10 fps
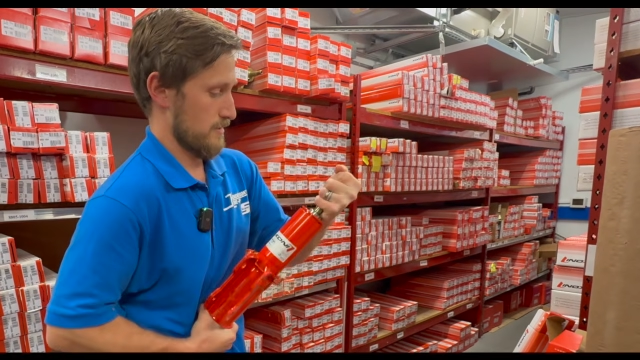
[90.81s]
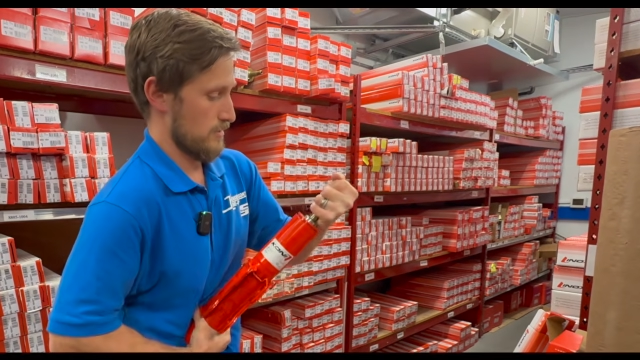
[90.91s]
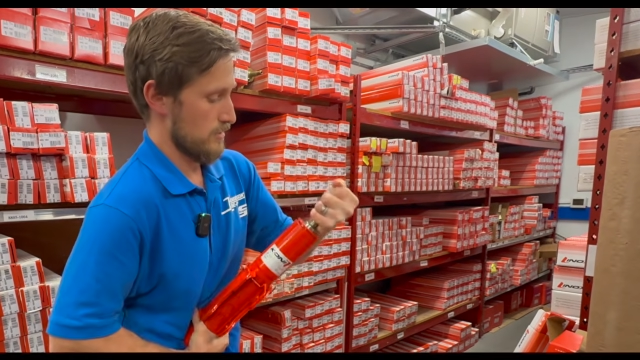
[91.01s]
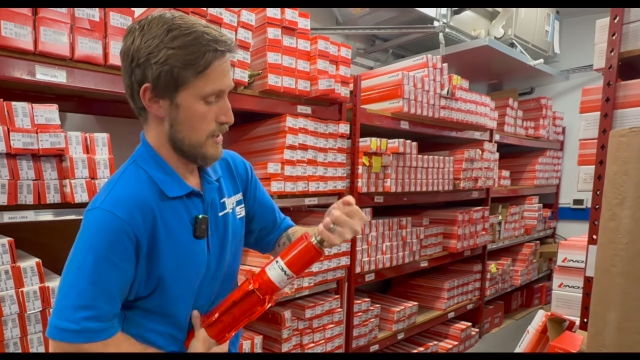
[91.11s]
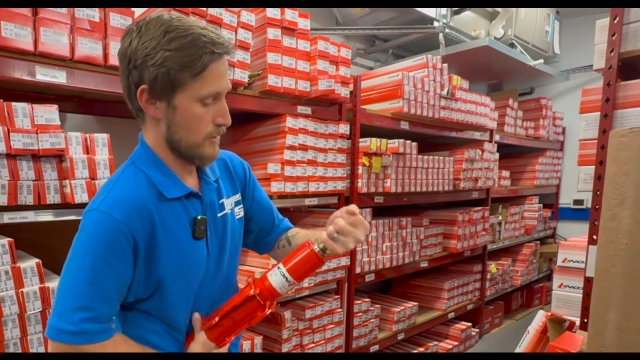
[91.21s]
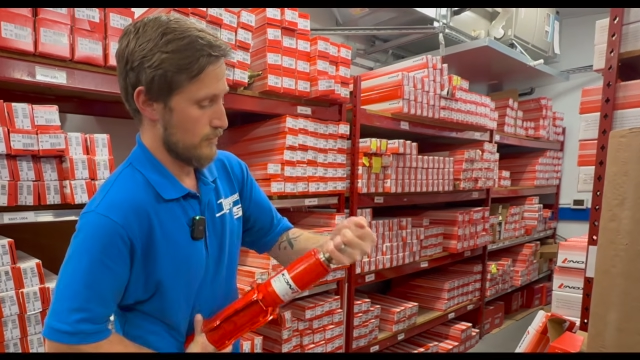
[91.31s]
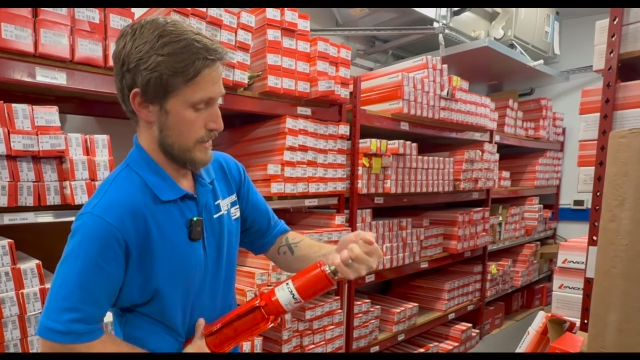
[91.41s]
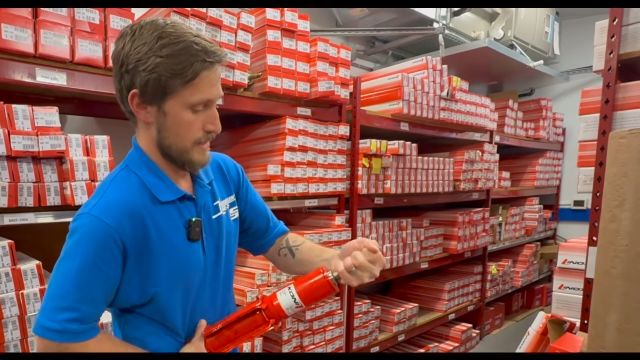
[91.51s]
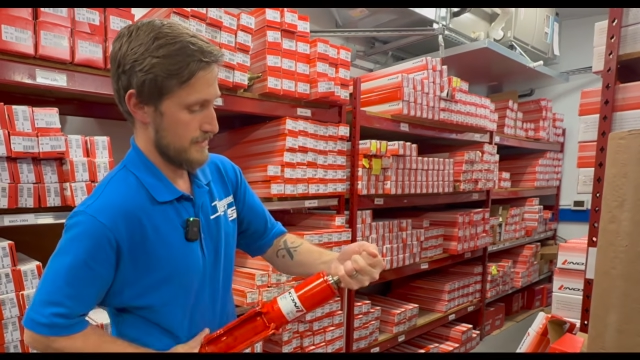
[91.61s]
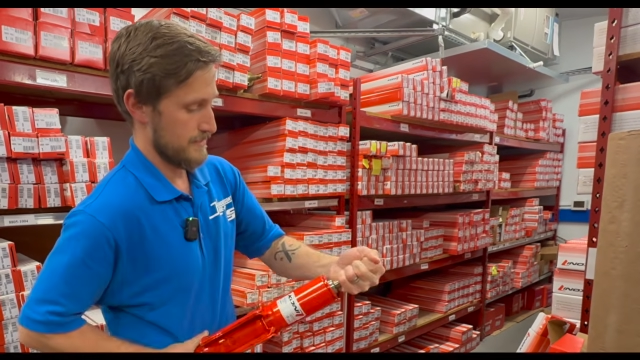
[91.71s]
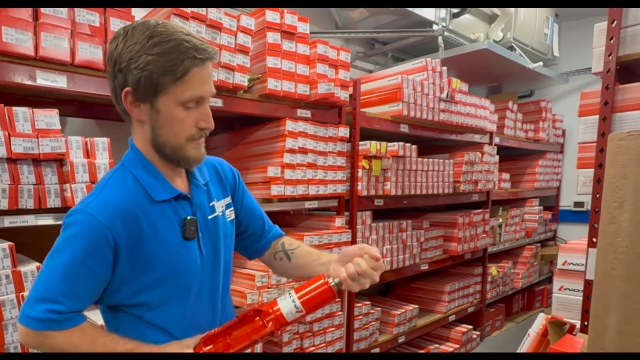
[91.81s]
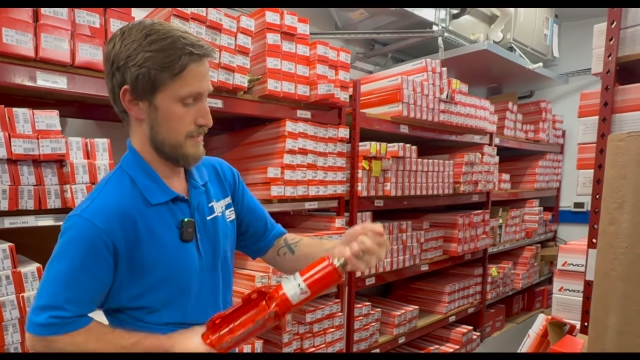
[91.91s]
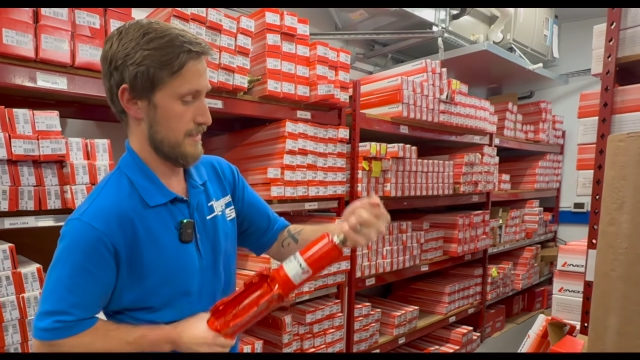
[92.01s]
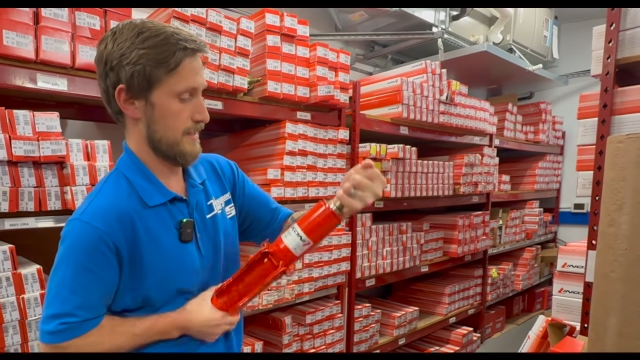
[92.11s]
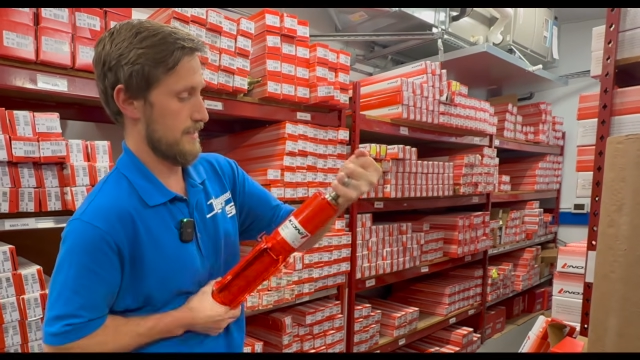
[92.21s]
clockwise
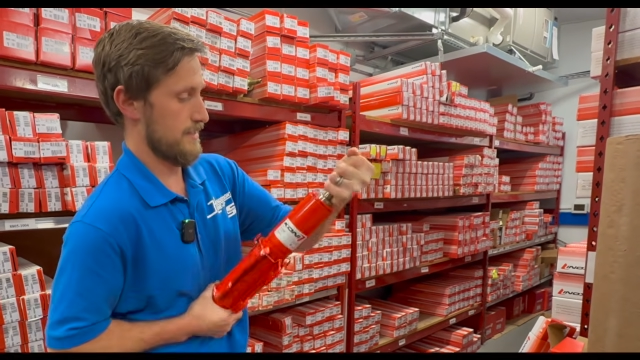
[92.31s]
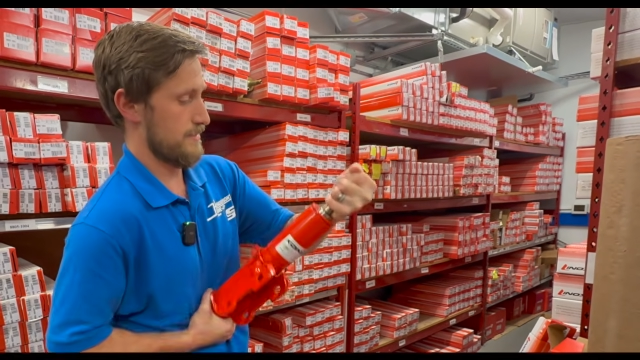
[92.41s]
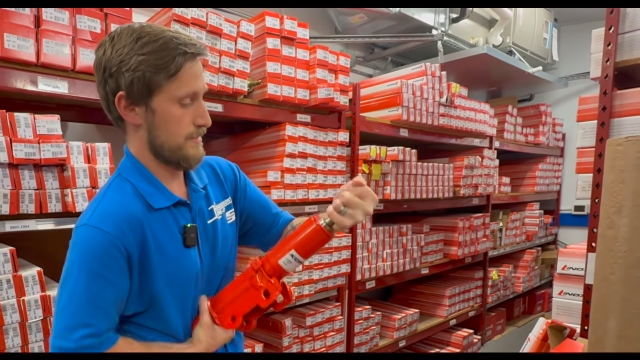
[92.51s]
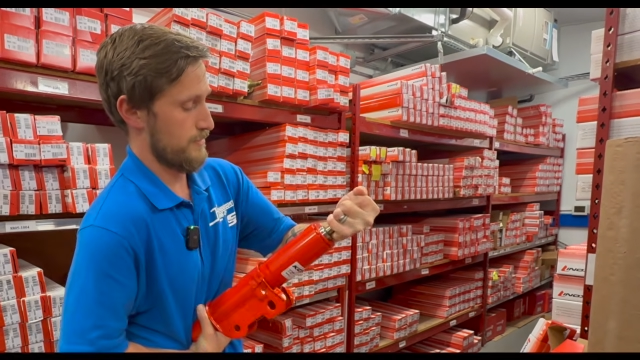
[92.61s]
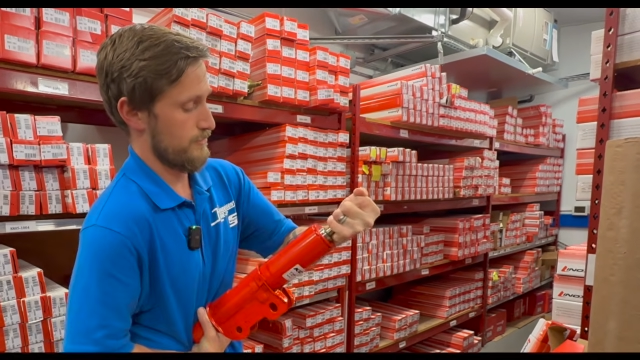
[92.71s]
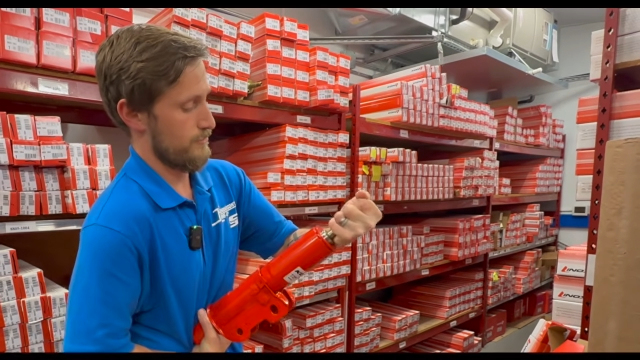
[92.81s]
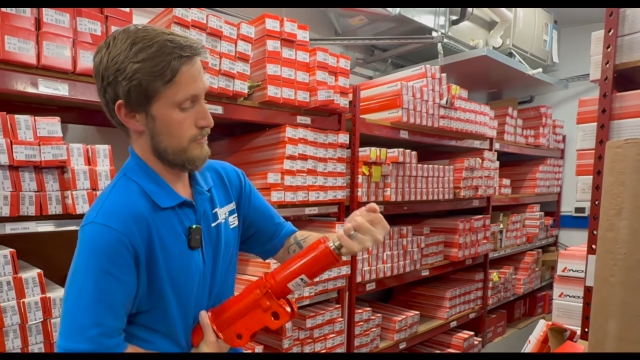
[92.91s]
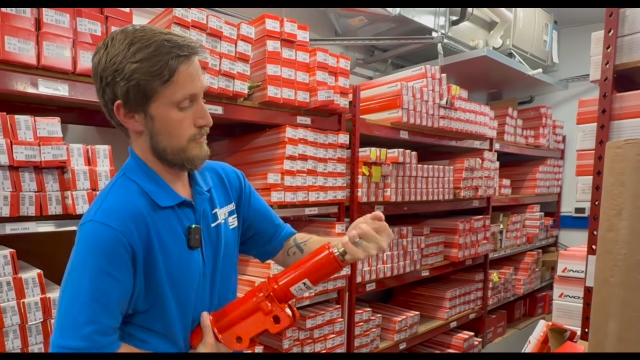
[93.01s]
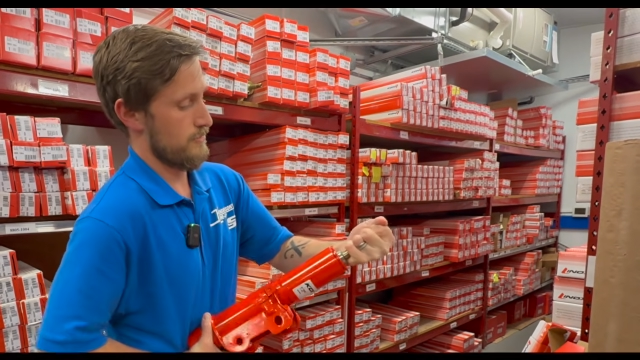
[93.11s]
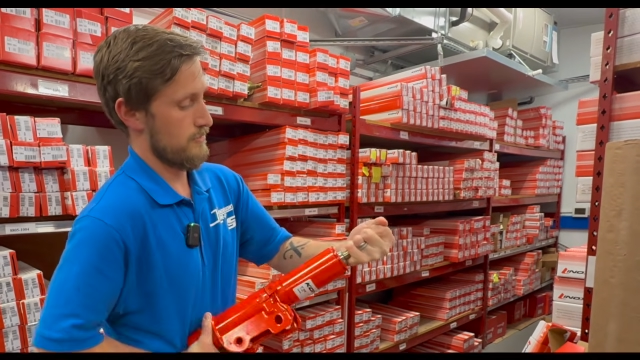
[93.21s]
to get it to